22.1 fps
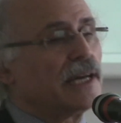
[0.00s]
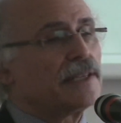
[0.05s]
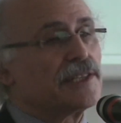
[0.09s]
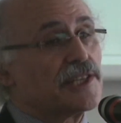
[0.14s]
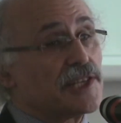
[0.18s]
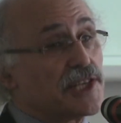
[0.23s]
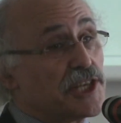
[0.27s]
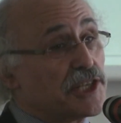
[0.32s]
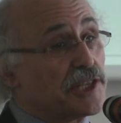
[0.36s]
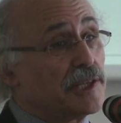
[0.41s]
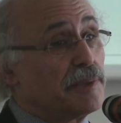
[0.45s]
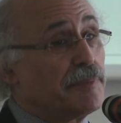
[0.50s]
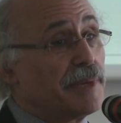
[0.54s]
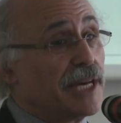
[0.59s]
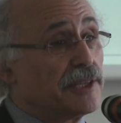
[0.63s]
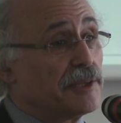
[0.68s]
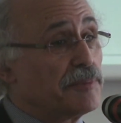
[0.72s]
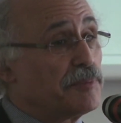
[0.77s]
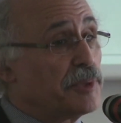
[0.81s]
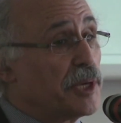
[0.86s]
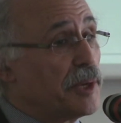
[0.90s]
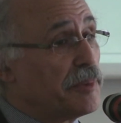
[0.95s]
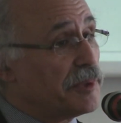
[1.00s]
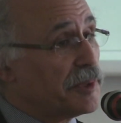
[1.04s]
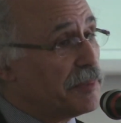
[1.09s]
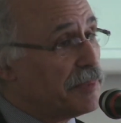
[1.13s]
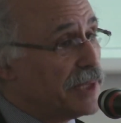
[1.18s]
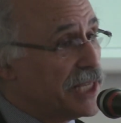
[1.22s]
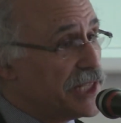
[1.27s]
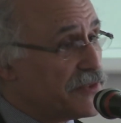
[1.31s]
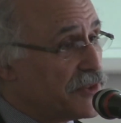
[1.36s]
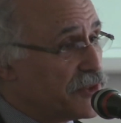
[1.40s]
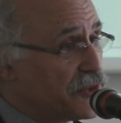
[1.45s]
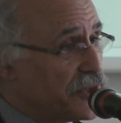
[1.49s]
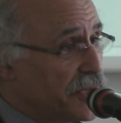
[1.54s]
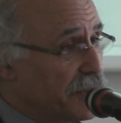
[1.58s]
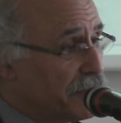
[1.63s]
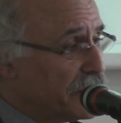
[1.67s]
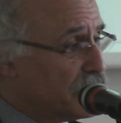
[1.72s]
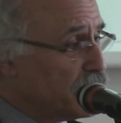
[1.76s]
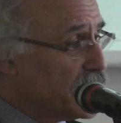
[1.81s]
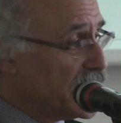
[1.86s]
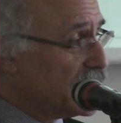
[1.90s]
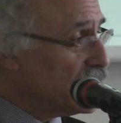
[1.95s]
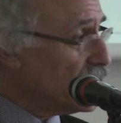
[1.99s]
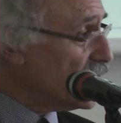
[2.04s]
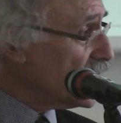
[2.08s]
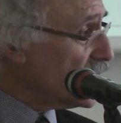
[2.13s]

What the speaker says: A decision about appropriate placement treatment. We're